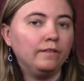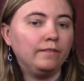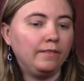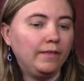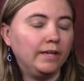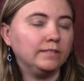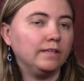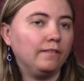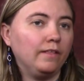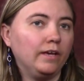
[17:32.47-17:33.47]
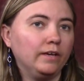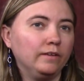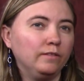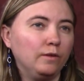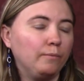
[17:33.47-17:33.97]
the things that
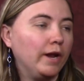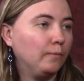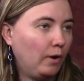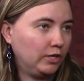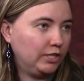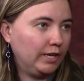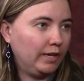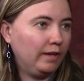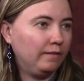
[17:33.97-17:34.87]
the brainwashing